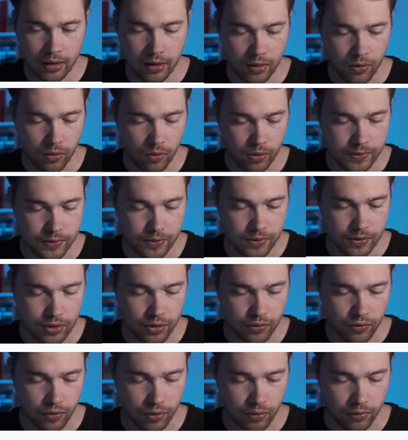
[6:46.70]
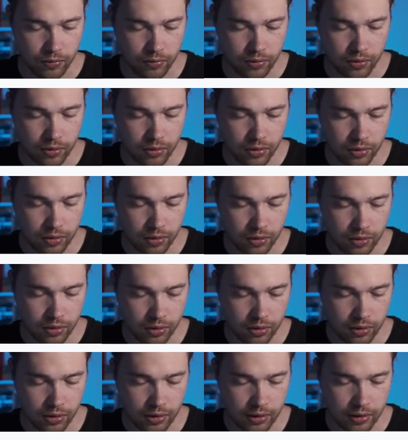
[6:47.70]
on 0.
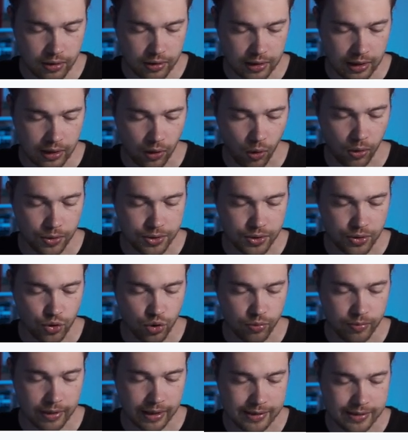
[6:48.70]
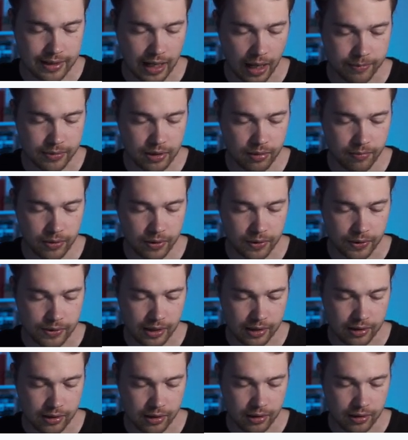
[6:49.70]
That also should be accepted because
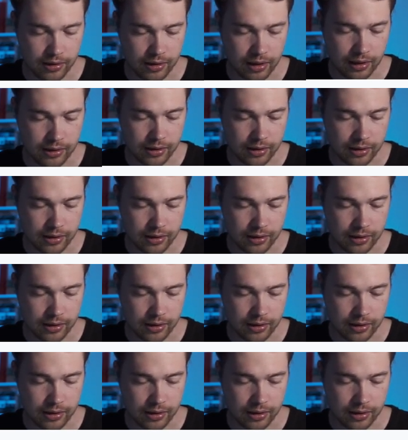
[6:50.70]
that